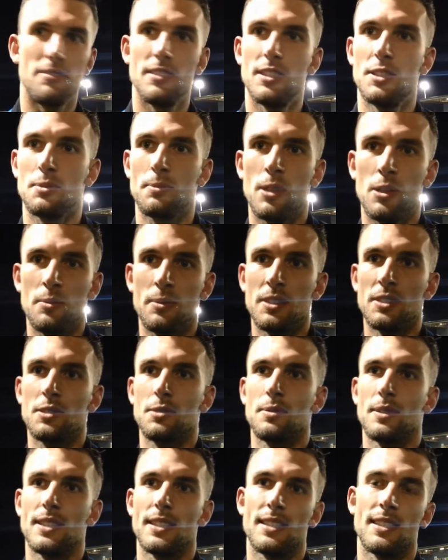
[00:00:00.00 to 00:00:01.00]
for those
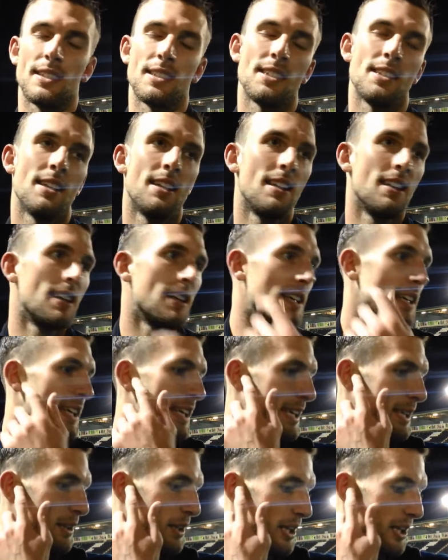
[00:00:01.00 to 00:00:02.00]
moments where
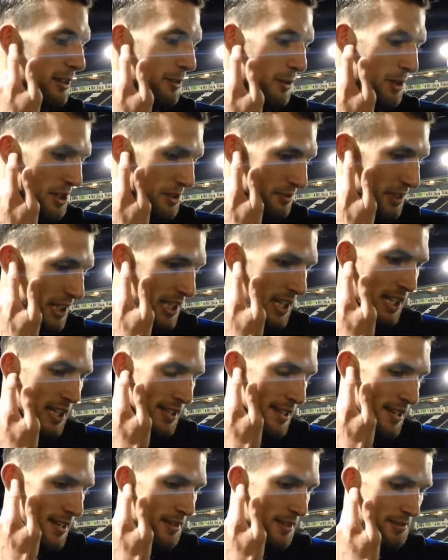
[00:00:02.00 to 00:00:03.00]
it wasn't really our
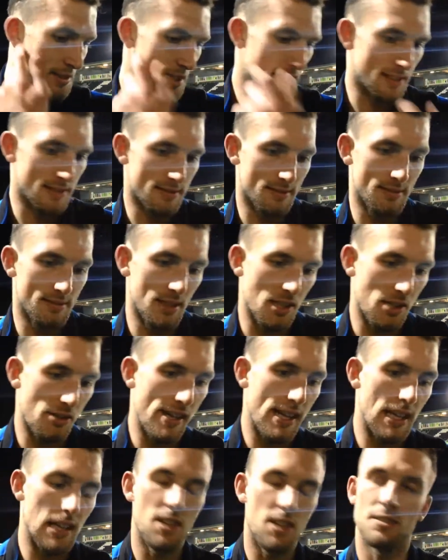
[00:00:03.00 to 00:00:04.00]
night. We we
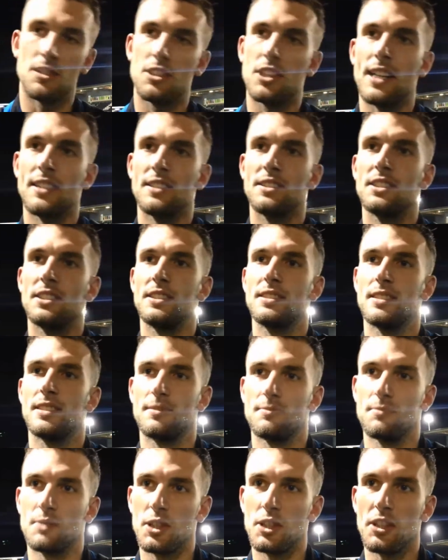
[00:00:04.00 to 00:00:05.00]
created lots of chances
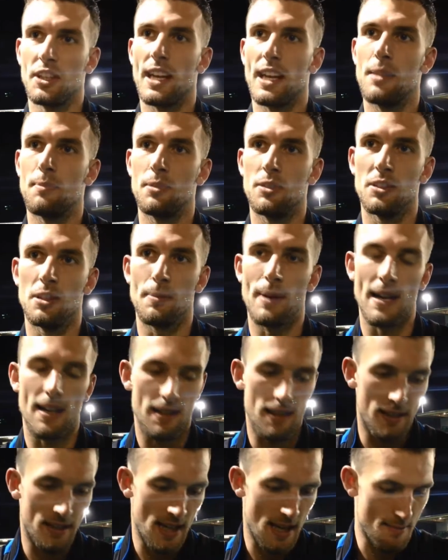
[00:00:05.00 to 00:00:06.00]
and we couldn't get the ball in the back of
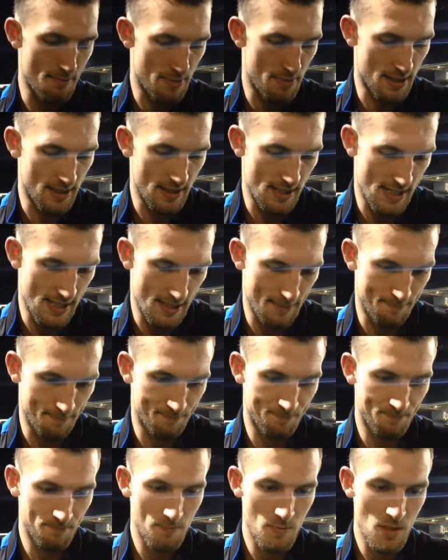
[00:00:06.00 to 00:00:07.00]
the net. But um,
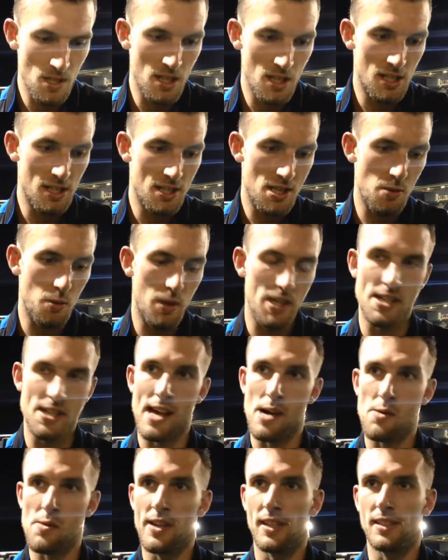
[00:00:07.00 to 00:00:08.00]
to win in
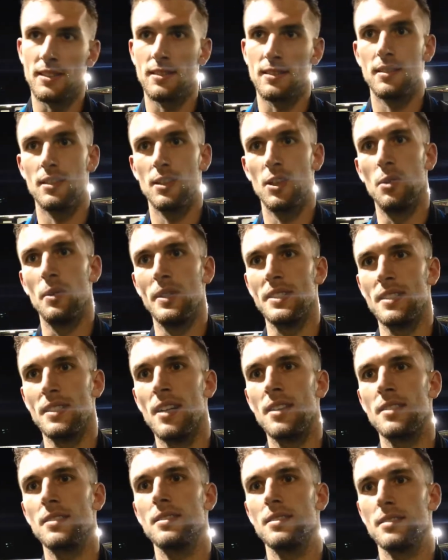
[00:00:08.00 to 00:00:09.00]
that way is always
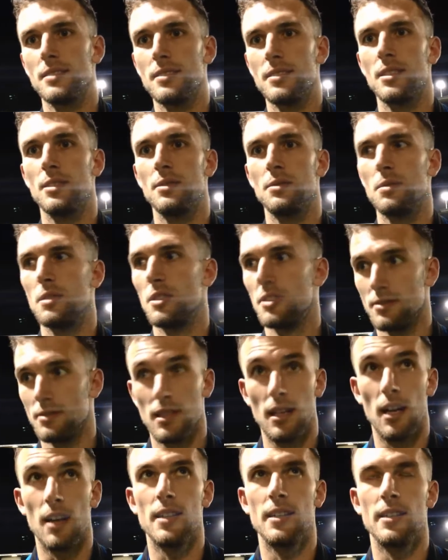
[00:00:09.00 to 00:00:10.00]
nice. So we're all
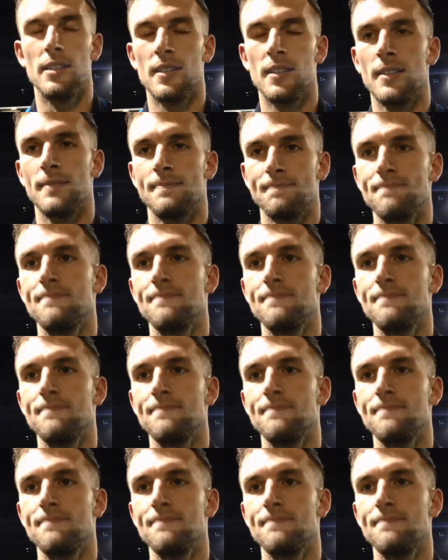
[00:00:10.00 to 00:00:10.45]
delighted in there.